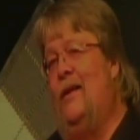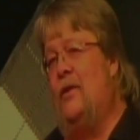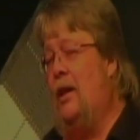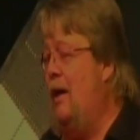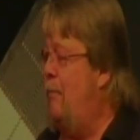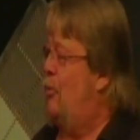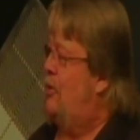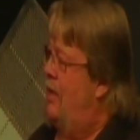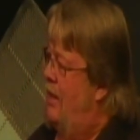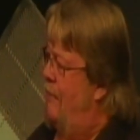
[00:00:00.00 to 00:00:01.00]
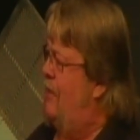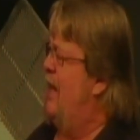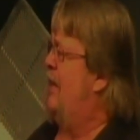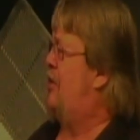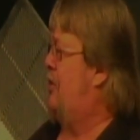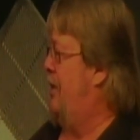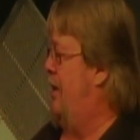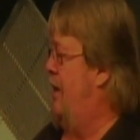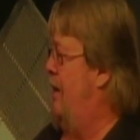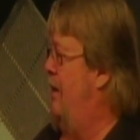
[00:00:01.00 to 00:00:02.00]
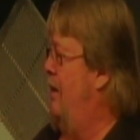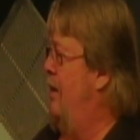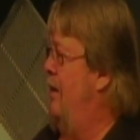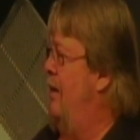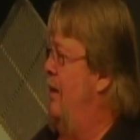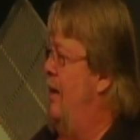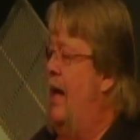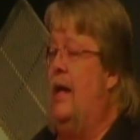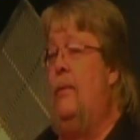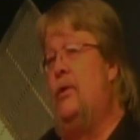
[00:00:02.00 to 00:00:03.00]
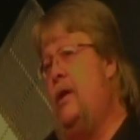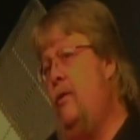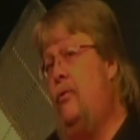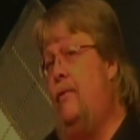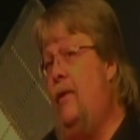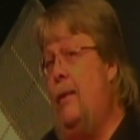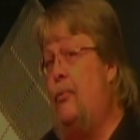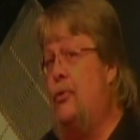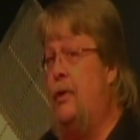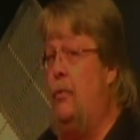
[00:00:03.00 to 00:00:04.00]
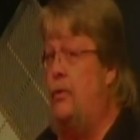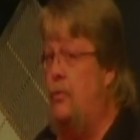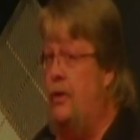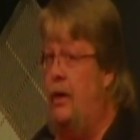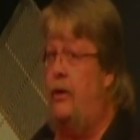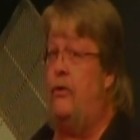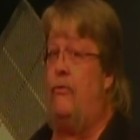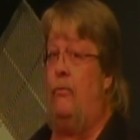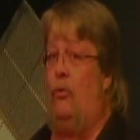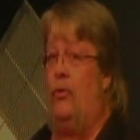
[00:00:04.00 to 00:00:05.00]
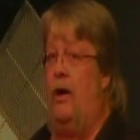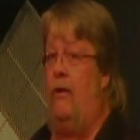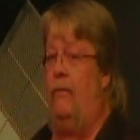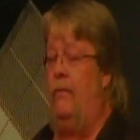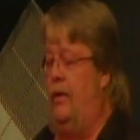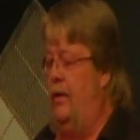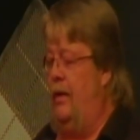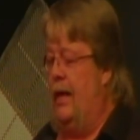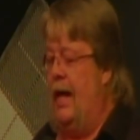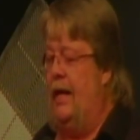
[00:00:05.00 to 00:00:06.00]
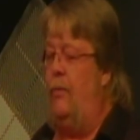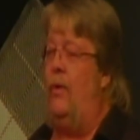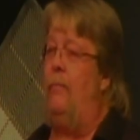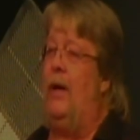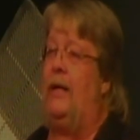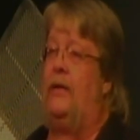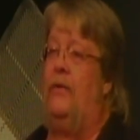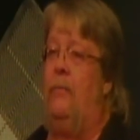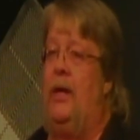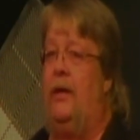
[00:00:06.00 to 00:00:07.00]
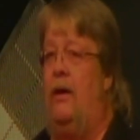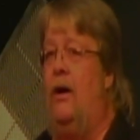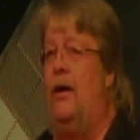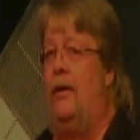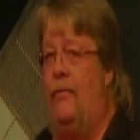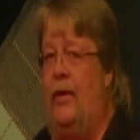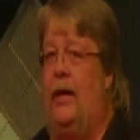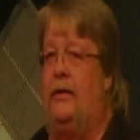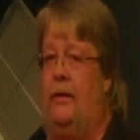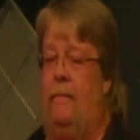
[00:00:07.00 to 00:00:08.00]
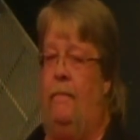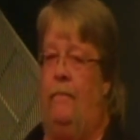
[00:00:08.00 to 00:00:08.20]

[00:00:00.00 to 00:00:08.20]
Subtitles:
The leprosy left instantly, and he was healed of leprosy, which was incurable, y'all. And he went back to the man of God and thanked him.